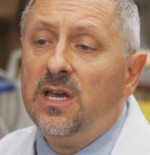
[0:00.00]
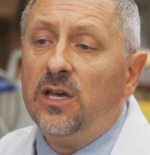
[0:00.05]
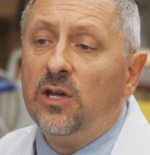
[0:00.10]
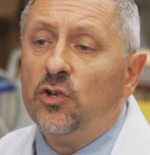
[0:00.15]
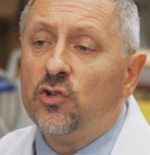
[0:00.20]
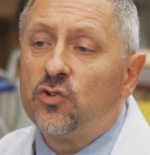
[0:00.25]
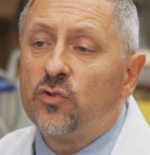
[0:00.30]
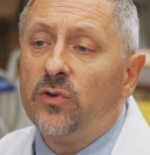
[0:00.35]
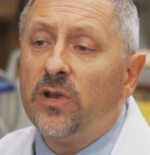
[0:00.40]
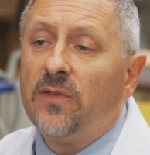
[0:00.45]

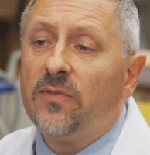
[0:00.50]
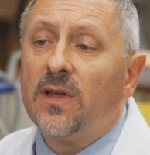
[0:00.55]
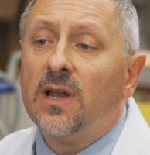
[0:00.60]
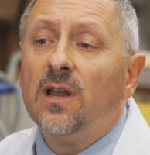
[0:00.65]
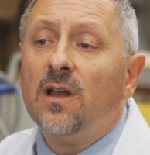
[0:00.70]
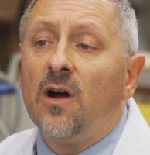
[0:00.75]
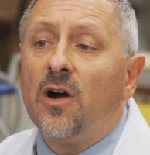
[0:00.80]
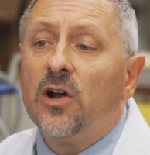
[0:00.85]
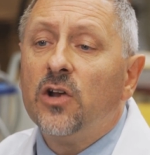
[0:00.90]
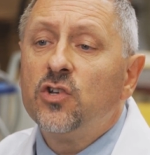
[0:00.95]
ensuring that
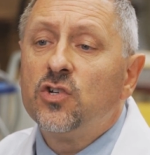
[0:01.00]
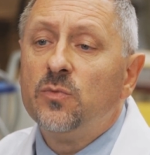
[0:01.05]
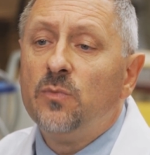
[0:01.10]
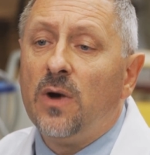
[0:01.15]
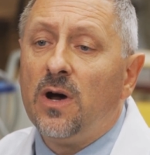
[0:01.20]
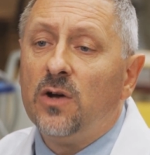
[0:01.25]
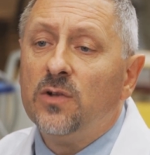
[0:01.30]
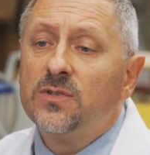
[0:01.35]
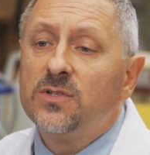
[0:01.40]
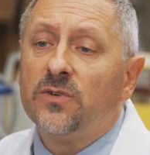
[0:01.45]
large
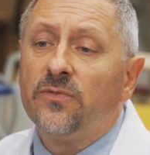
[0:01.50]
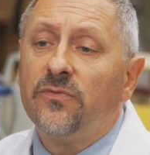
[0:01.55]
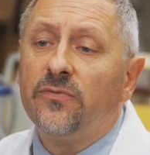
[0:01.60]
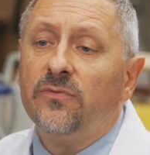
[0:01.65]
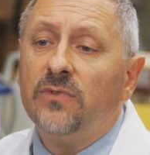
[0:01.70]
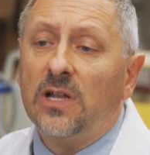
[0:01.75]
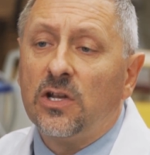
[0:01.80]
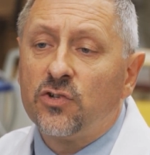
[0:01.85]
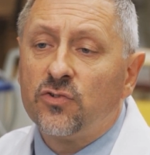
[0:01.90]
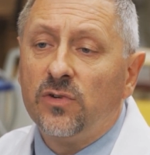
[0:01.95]
amounts of
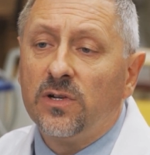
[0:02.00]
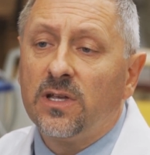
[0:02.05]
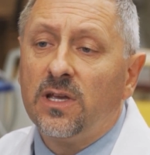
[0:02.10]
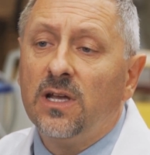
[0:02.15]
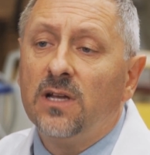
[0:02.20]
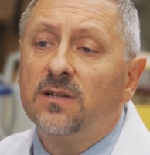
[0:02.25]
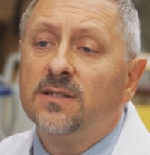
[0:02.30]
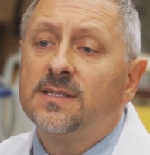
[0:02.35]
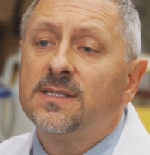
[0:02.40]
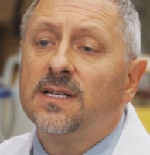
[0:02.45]
natural
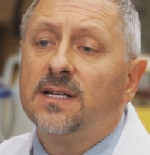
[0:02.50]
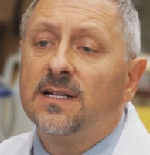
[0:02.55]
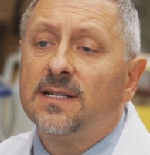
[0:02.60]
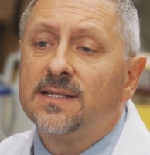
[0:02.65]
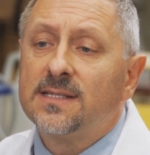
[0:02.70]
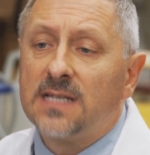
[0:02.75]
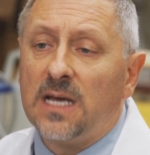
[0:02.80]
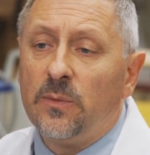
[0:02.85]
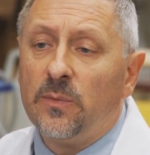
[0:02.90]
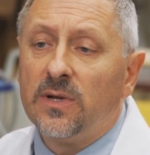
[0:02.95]
killer
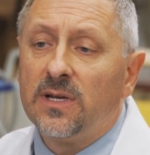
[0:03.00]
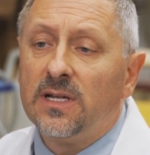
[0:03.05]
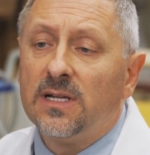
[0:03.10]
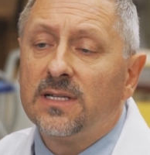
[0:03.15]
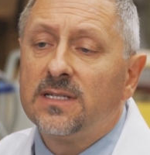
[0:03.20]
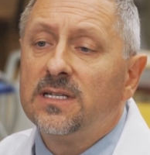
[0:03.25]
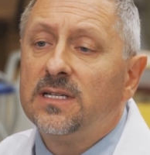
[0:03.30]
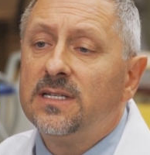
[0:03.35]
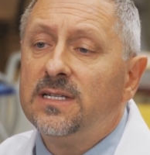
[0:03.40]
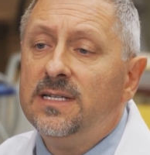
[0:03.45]
cells, gamma
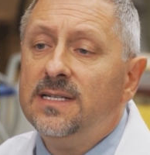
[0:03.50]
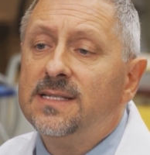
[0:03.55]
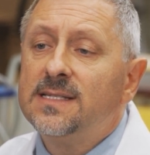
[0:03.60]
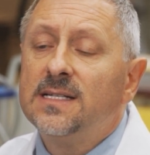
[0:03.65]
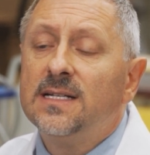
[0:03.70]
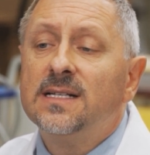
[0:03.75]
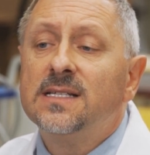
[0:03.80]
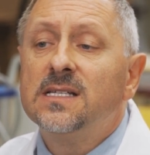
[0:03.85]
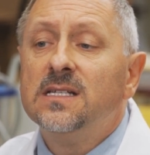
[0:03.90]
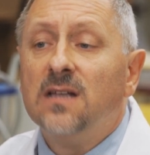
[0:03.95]
delta T
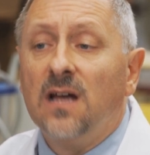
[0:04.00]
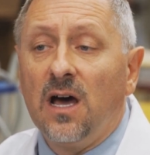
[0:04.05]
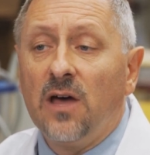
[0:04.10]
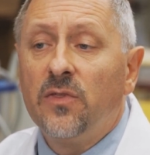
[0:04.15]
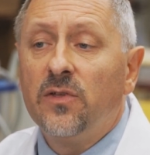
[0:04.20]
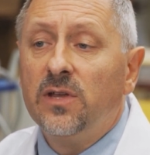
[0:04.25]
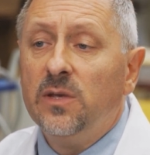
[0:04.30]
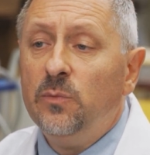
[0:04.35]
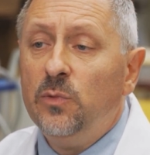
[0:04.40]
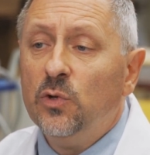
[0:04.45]
cells, and
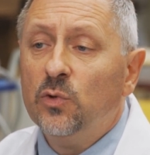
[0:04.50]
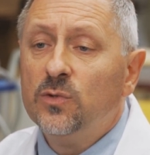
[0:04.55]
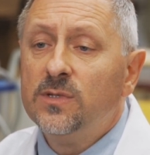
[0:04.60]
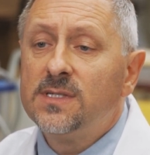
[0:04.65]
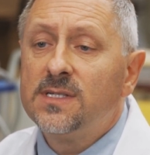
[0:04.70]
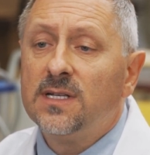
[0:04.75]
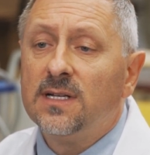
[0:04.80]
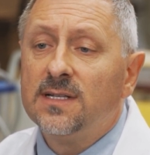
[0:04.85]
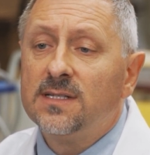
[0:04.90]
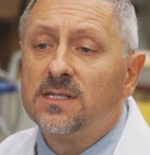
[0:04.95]
other immune
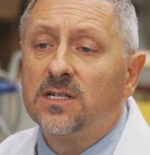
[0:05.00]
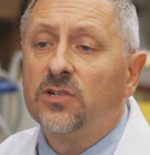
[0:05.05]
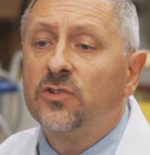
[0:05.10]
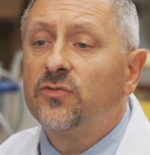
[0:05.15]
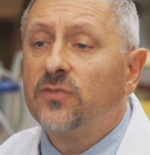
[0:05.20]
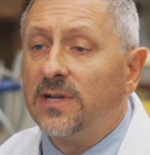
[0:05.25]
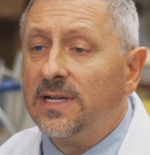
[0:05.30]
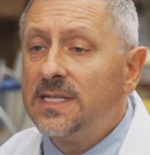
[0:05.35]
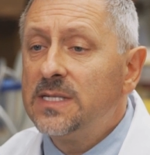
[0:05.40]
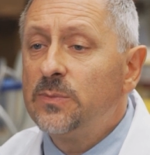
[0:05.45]
cells are
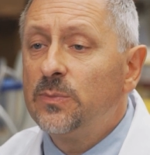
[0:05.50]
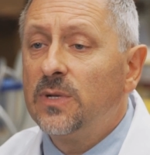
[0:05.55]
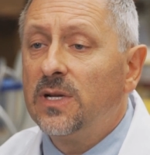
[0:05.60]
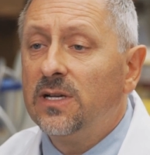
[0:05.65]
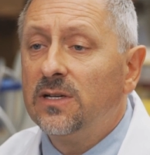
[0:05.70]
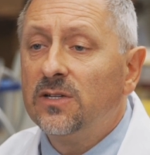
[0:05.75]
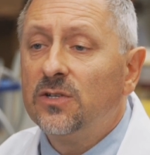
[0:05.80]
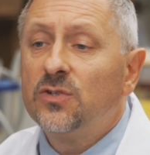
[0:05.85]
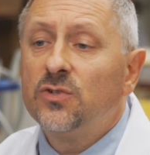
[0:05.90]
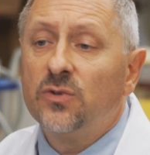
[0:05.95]

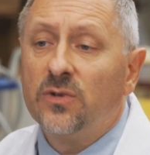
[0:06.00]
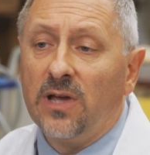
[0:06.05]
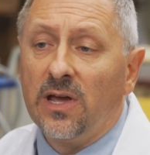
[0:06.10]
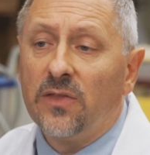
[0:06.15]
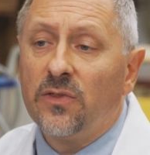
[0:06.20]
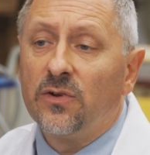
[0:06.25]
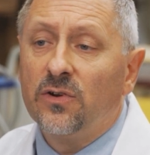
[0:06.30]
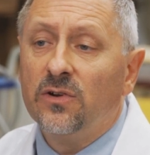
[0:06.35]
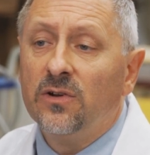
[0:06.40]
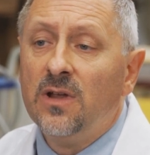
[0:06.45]
transplanted
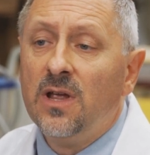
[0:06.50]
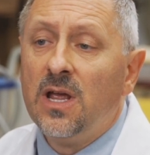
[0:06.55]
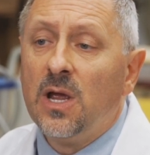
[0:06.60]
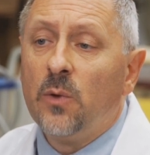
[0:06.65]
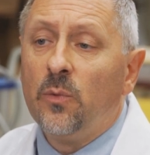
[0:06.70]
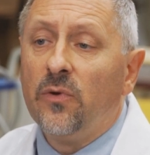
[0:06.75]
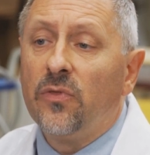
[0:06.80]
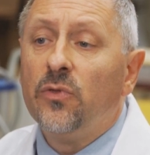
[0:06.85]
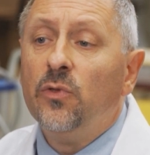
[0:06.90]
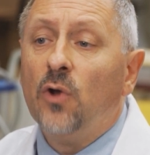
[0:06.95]
together
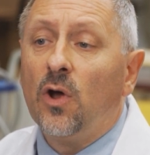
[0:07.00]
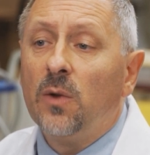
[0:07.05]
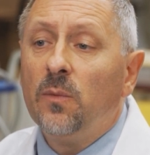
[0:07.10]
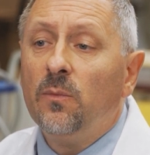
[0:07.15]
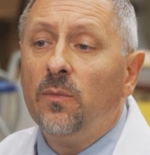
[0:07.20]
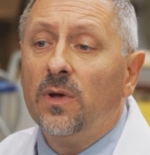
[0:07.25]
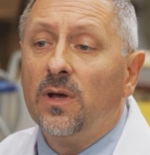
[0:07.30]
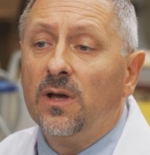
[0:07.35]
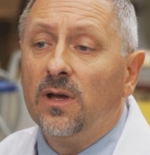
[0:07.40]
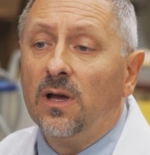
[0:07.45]
with
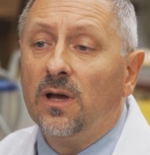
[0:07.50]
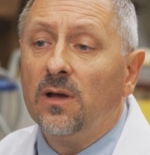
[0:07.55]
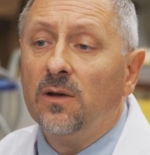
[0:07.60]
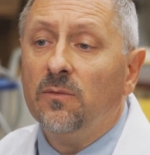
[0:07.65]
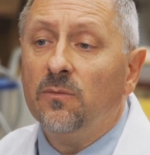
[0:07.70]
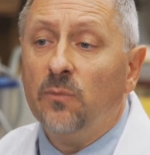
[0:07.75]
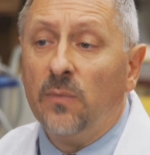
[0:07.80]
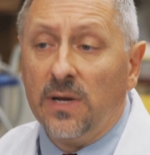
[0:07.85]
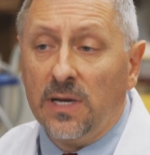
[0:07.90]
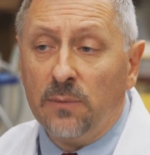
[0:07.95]

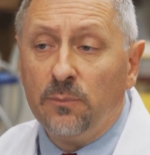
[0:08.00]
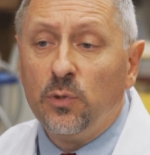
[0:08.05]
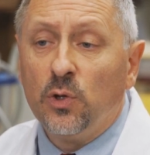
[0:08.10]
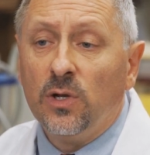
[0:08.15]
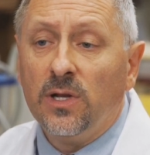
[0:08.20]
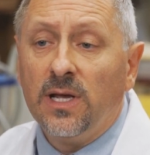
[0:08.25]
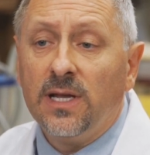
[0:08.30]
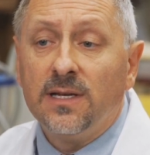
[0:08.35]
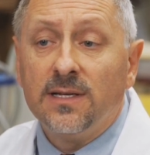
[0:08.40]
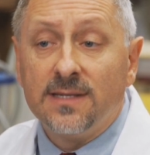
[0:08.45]

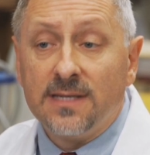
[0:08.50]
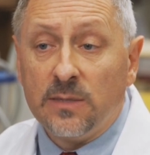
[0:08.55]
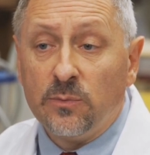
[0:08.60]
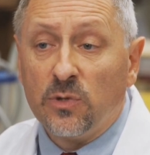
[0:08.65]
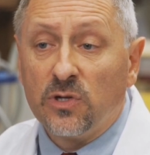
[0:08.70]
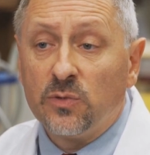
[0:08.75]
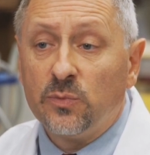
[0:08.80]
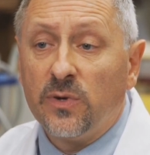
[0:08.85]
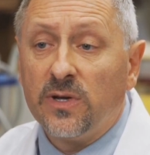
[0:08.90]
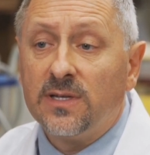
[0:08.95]
non-manipulated
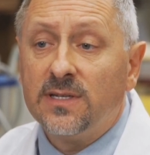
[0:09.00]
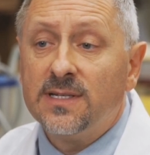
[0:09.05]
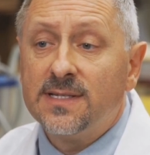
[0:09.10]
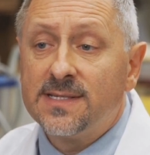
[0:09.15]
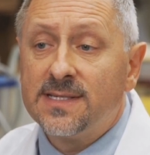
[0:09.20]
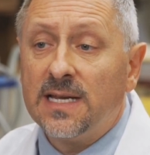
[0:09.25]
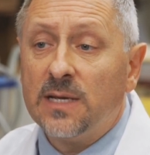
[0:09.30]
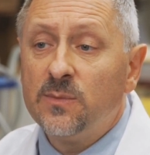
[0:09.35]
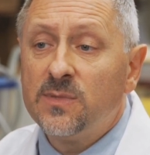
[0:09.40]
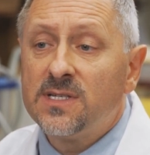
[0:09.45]
hematopoietic
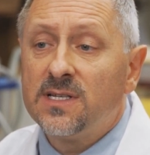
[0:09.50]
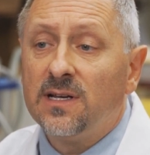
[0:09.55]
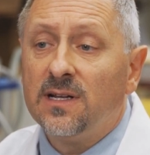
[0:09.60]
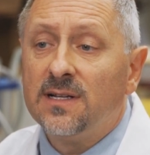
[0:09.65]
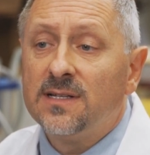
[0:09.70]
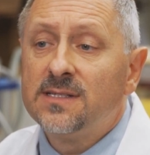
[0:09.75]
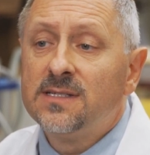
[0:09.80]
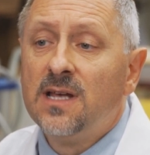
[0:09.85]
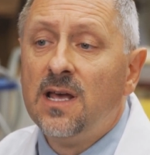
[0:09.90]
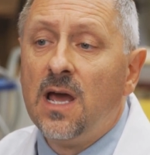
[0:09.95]
stem
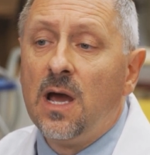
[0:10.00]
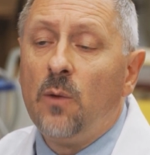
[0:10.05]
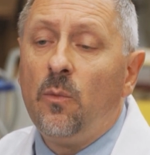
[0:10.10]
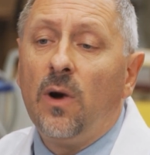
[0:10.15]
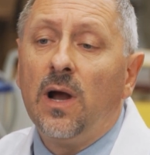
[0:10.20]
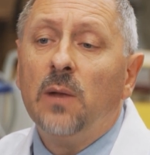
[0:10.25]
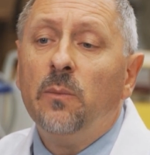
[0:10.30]
cells while